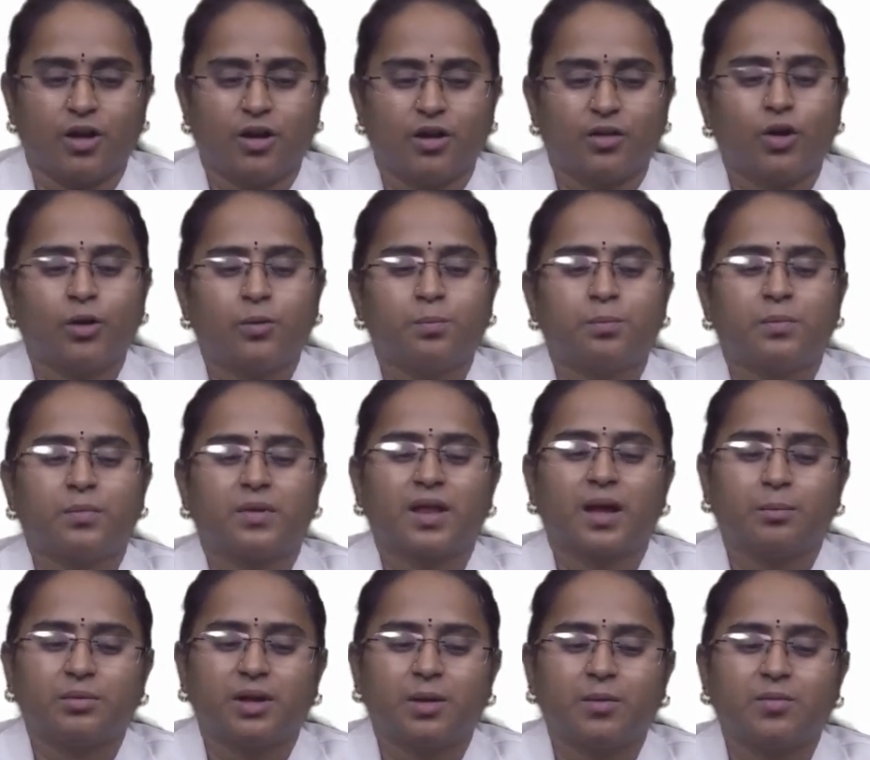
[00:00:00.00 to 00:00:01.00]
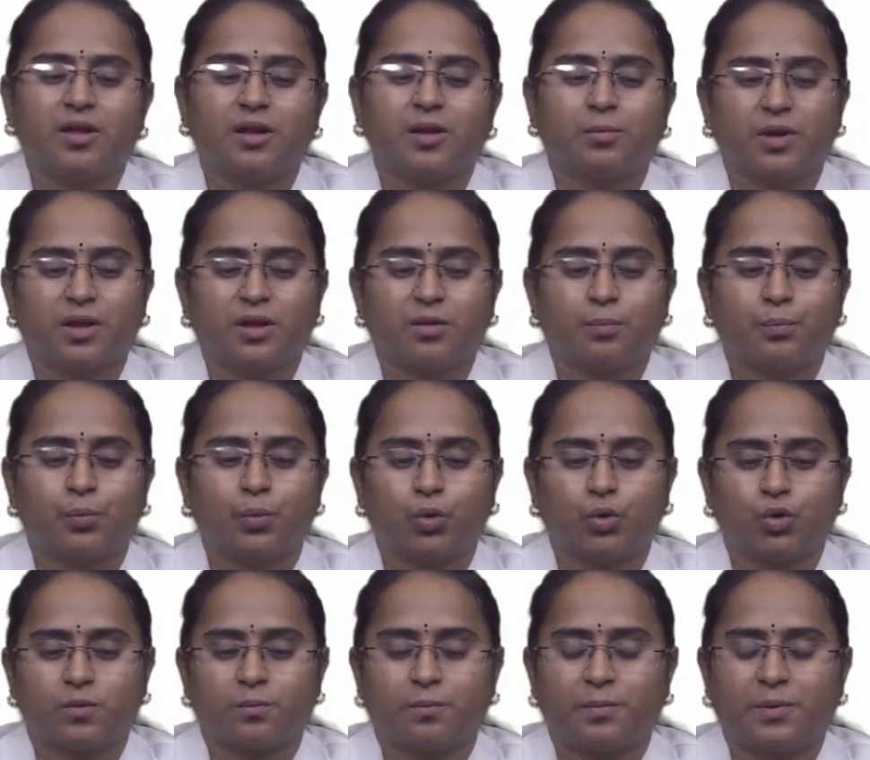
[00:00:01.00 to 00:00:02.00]
So sometimes it may
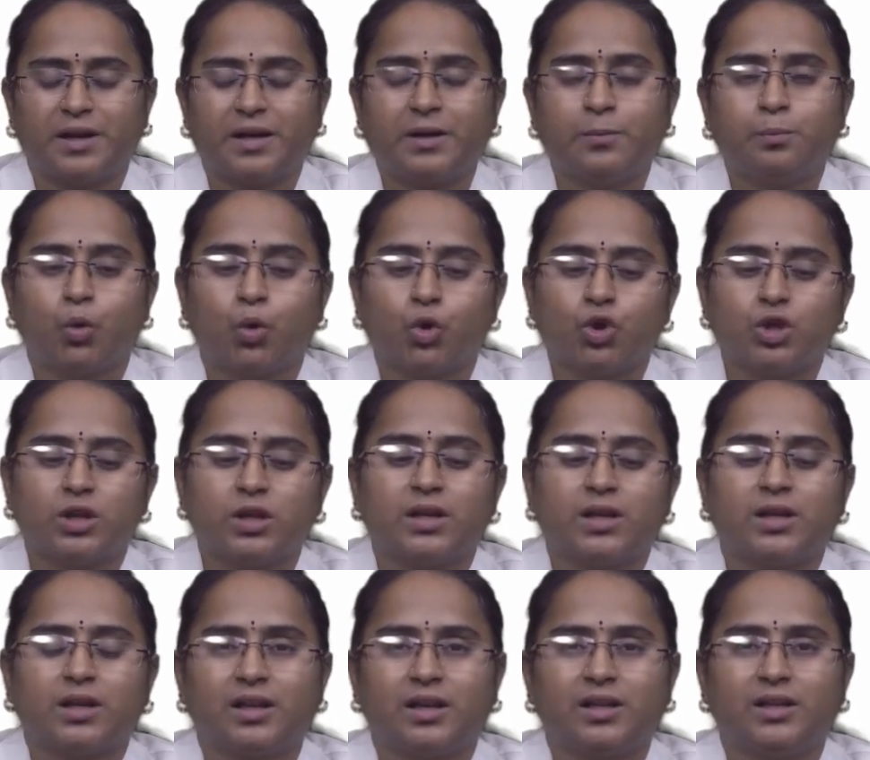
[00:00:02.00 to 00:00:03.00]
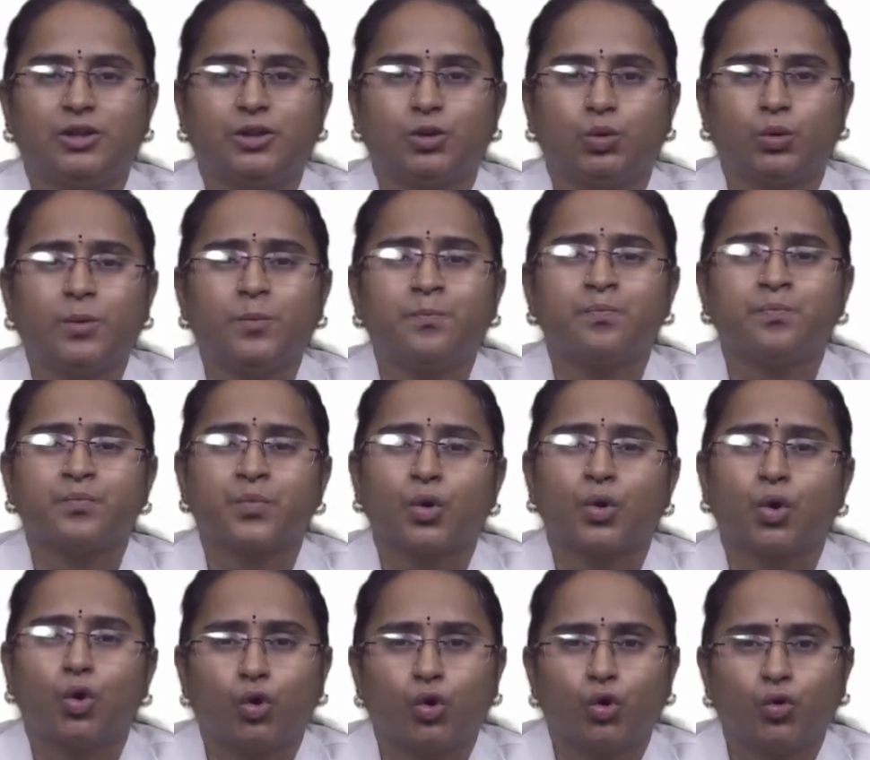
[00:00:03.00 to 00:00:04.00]
spread posteriorly into the
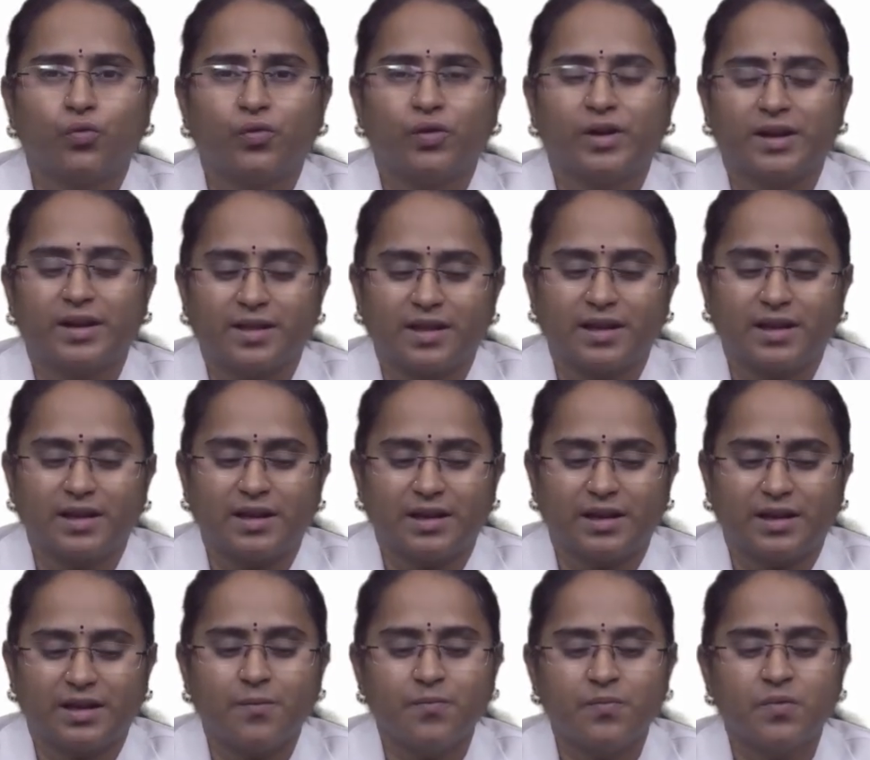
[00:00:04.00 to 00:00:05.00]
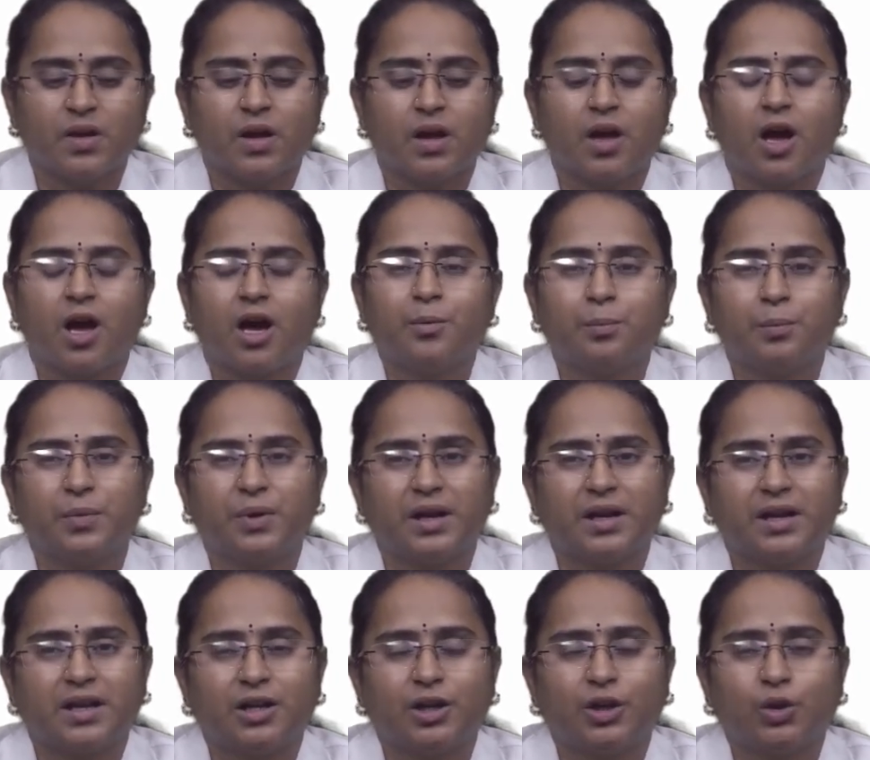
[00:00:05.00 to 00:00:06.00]
oropharyngeal area or
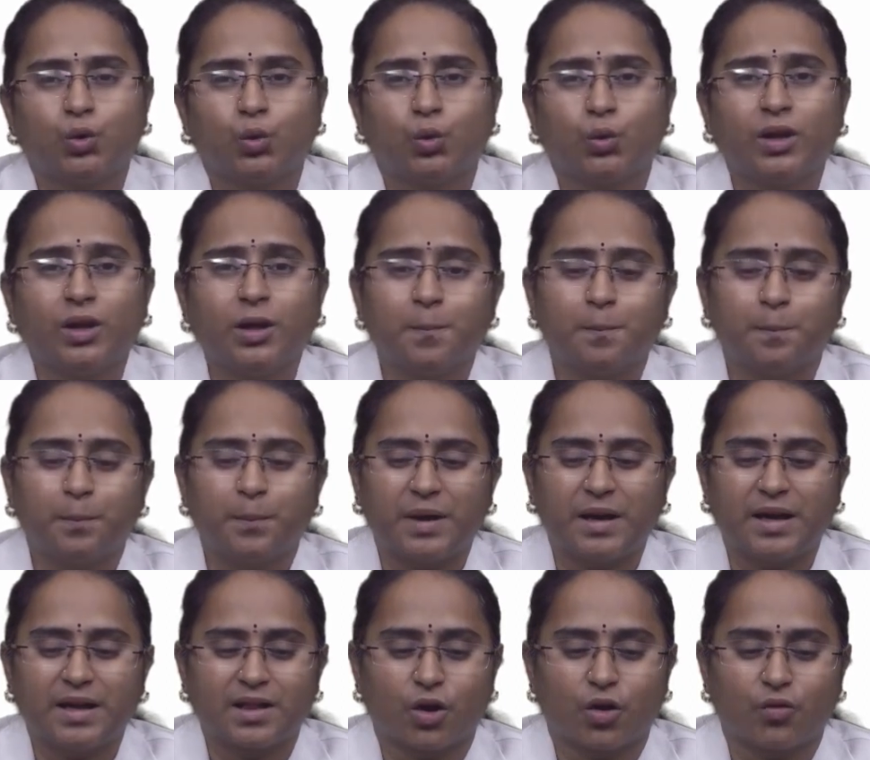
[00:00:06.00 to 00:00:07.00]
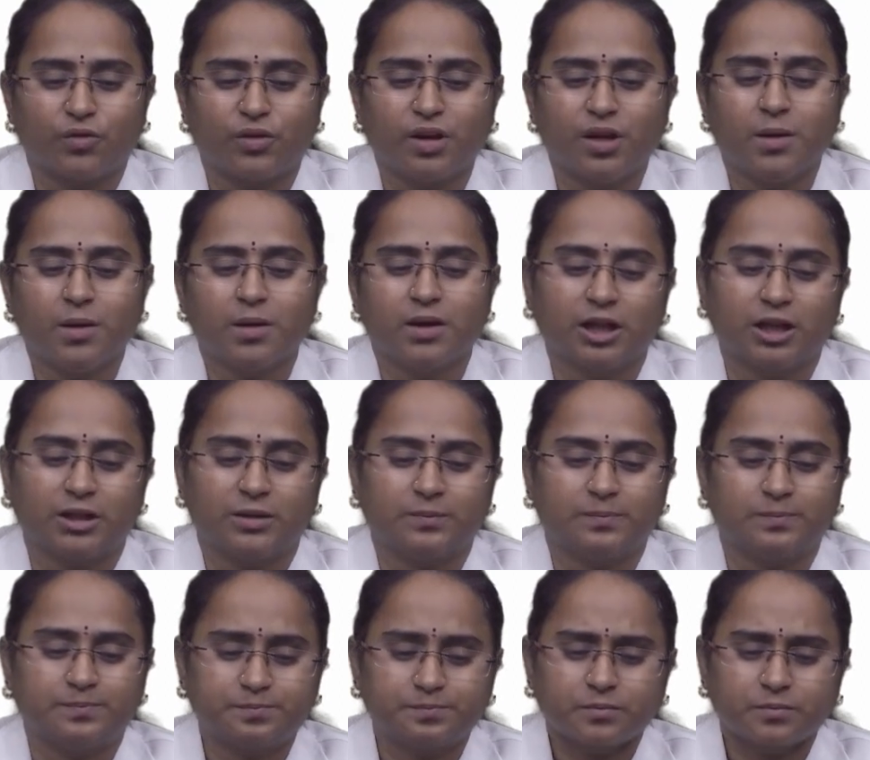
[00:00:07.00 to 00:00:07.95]
medially to the base of the tongue.